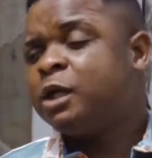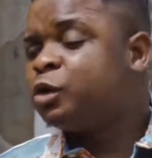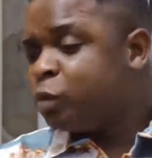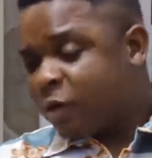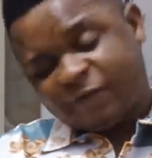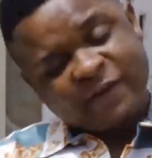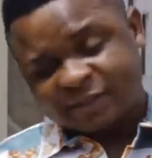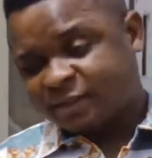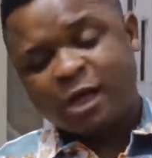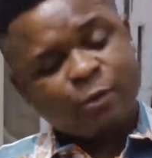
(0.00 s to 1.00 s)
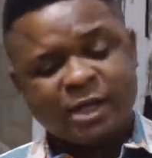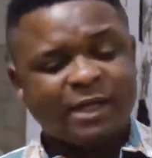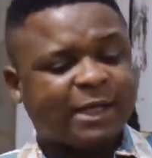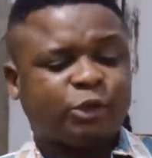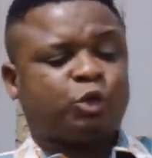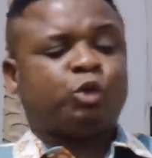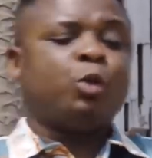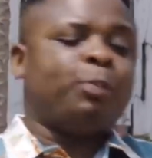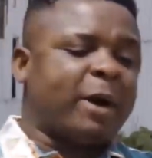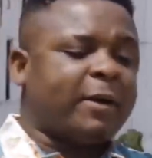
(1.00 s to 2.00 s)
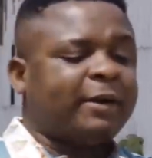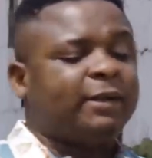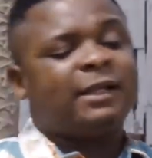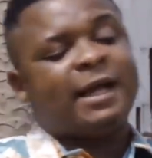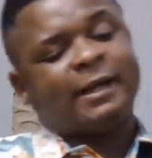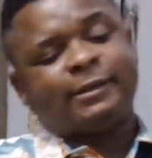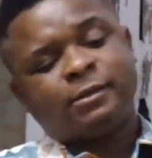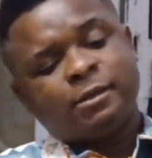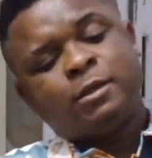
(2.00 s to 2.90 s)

Two of us now, we are like two parallel lines,